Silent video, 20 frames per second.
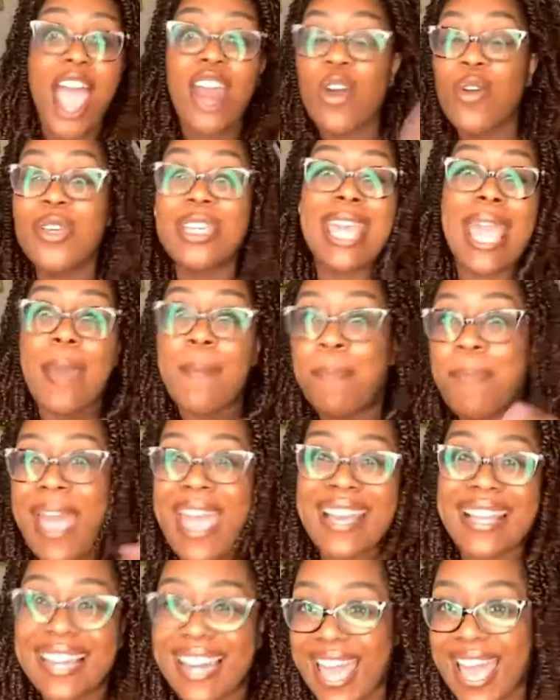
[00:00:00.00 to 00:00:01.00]
I don't get
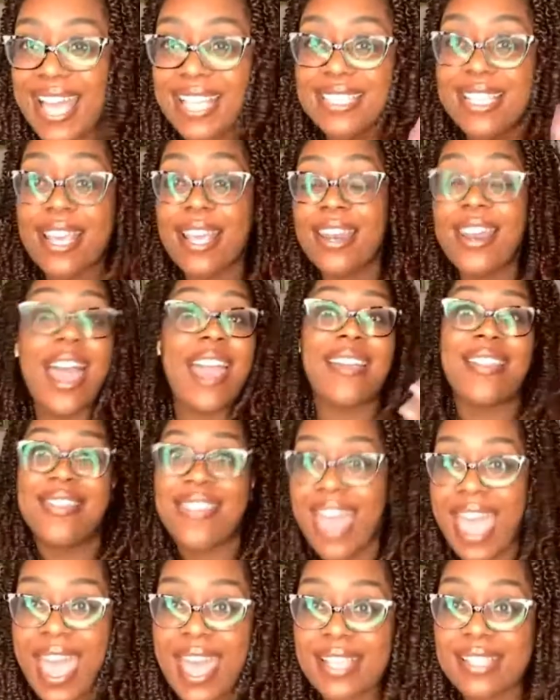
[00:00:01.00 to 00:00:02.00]
backlash like
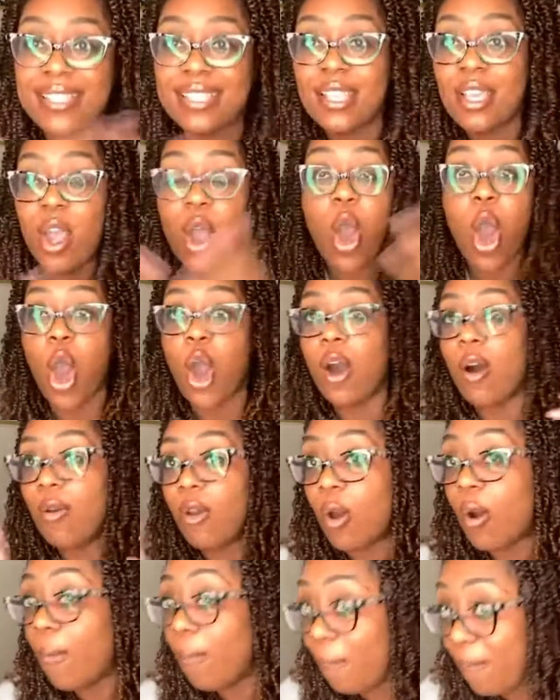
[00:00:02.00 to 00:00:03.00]
that
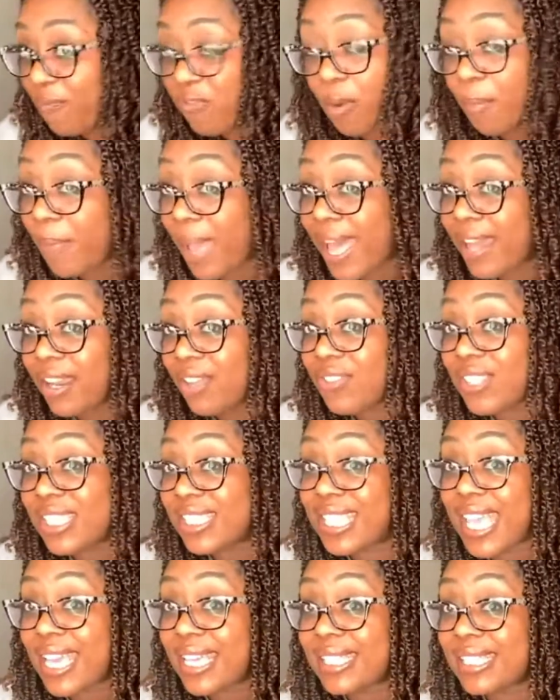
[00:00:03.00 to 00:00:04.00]
from Battle of
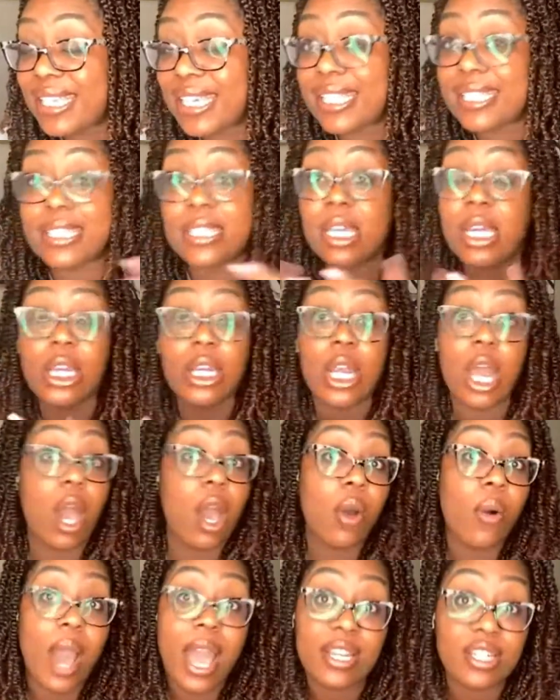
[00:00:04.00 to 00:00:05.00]
the Sexes.
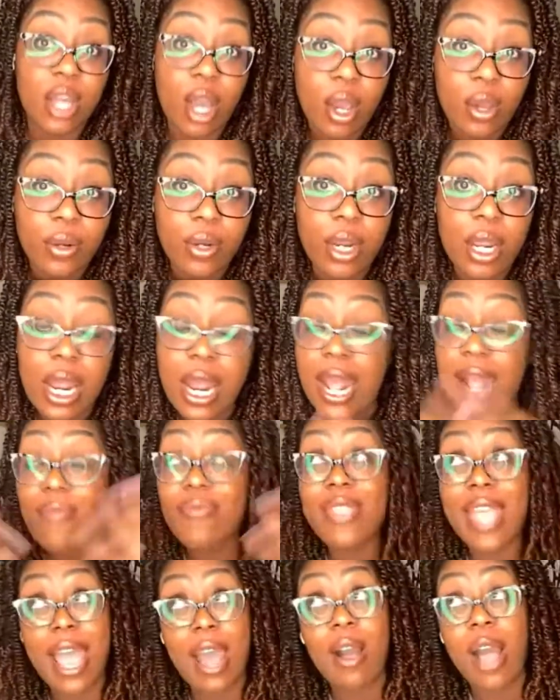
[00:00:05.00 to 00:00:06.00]
No, I don't.
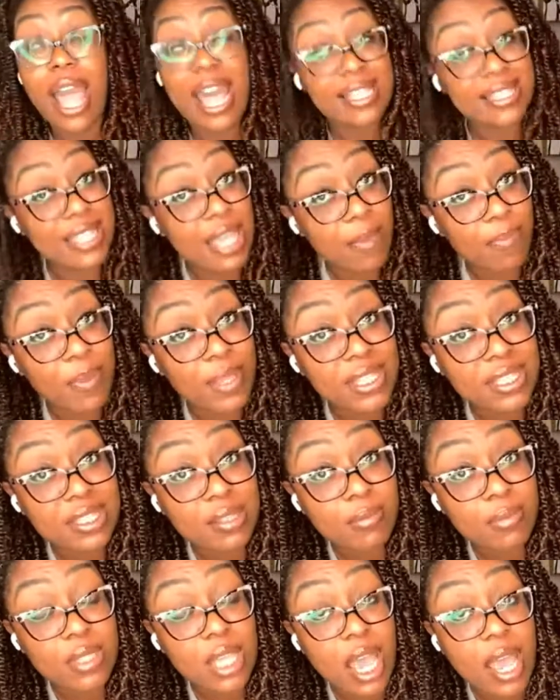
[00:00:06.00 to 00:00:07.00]
Now, has there been
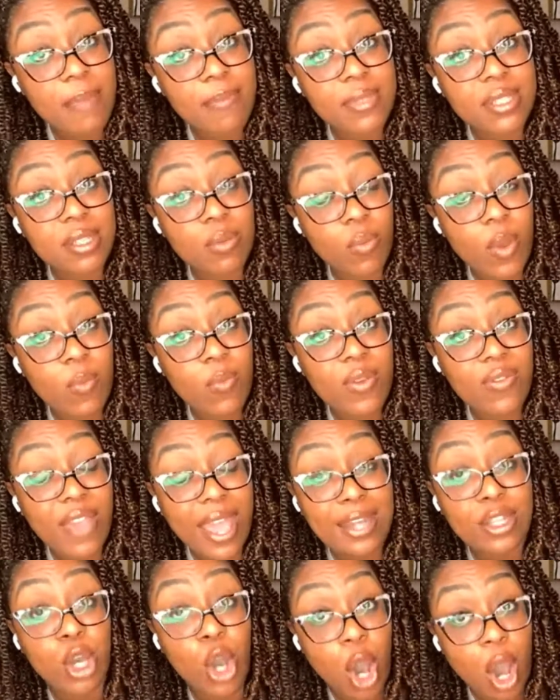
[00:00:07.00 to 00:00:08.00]
some times when
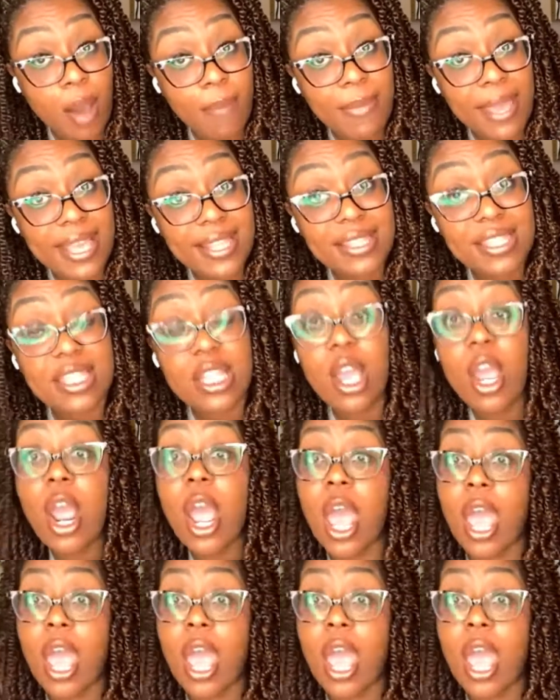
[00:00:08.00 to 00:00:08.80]
we've had comments